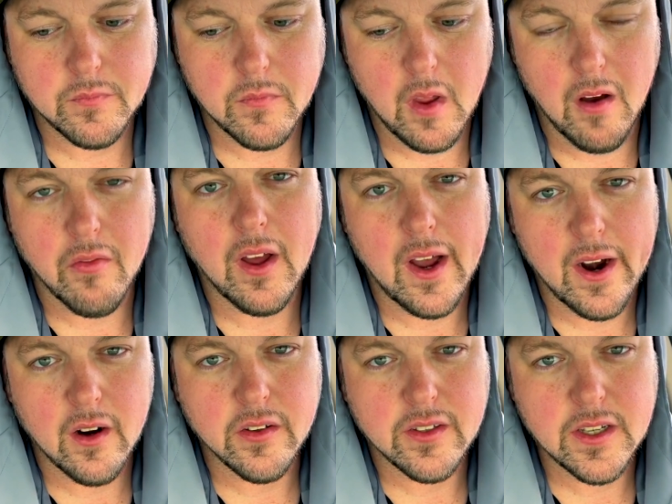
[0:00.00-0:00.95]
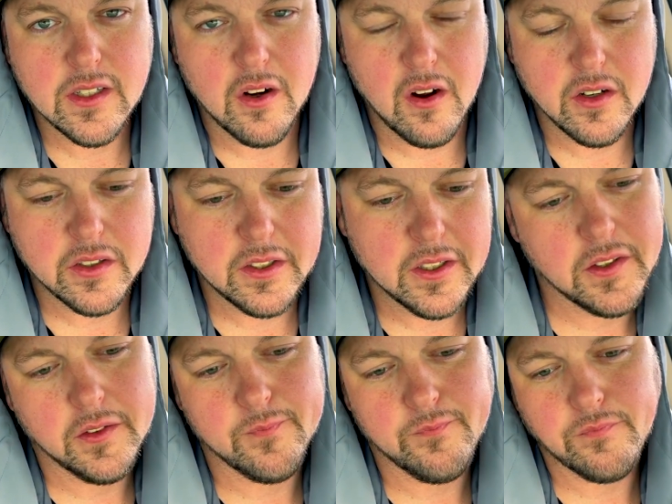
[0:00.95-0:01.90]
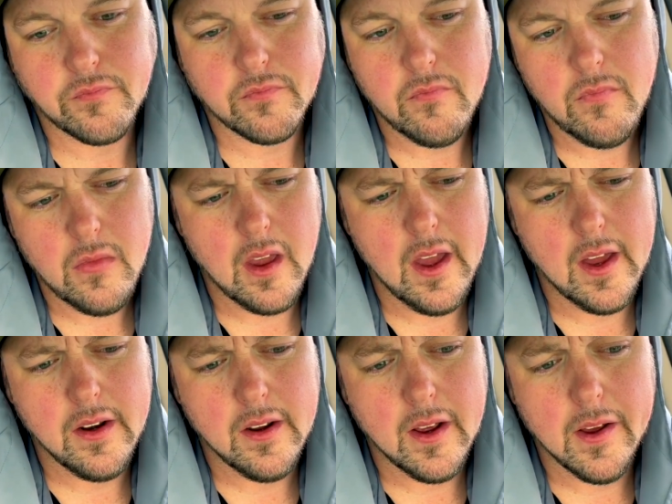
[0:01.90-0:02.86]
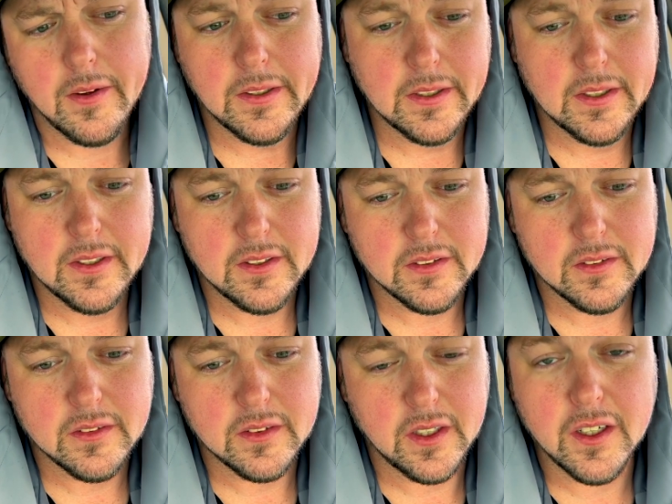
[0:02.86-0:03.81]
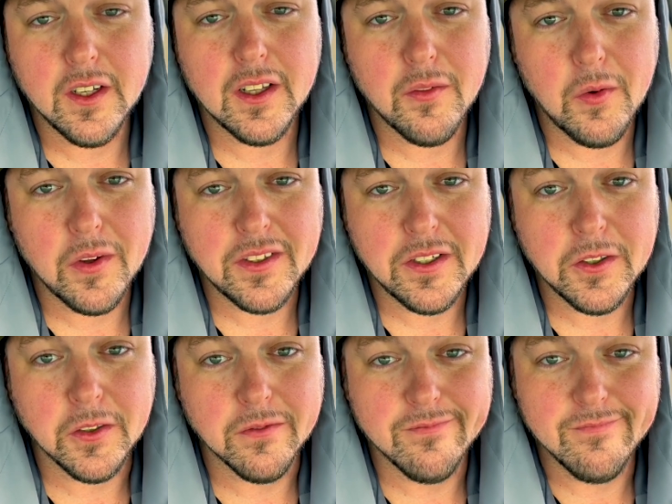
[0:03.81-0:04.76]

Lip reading: of the higher states of consciousness. And eat good, live well, stay true.